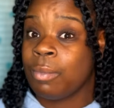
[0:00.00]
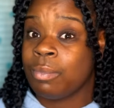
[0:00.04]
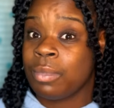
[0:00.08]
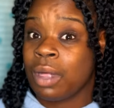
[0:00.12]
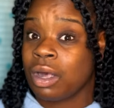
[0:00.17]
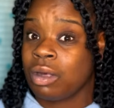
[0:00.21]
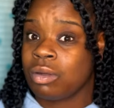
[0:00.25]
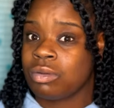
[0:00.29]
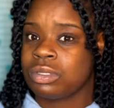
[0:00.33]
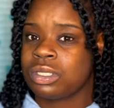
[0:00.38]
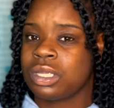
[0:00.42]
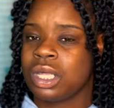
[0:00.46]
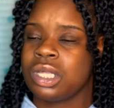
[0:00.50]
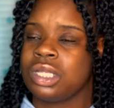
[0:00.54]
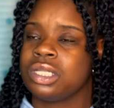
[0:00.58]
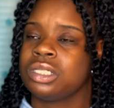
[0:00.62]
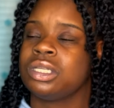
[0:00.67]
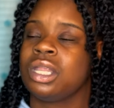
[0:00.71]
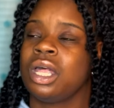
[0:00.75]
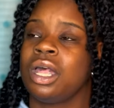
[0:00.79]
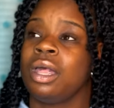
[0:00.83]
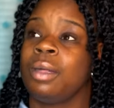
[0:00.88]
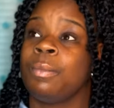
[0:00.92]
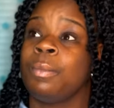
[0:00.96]
I'm not going to say his
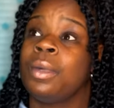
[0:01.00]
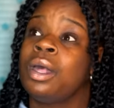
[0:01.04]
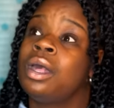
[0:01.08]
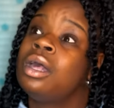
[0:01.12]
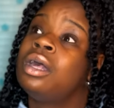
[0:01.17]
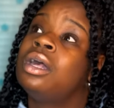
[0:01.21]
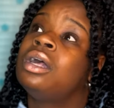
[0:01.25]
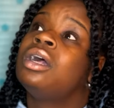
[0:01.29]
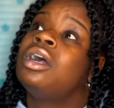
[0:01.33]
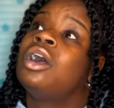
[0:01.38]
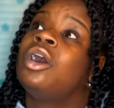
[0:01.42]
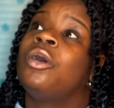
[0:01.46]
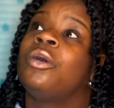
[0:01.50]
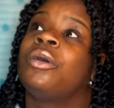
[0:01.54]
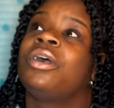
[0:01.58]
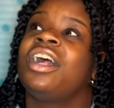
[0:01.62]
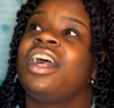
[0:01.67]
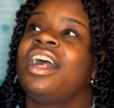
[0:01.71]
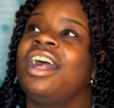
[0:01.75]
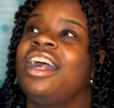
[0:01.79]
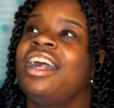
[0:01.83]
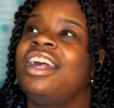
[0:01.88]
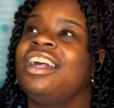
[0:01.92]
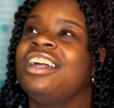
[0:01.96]
name.
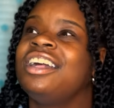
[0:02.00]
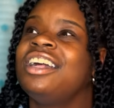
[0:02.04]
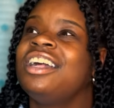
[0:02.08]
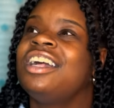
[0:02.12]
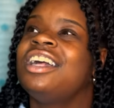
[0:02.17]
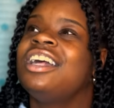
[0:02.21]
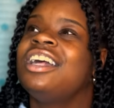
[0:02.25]
Okay?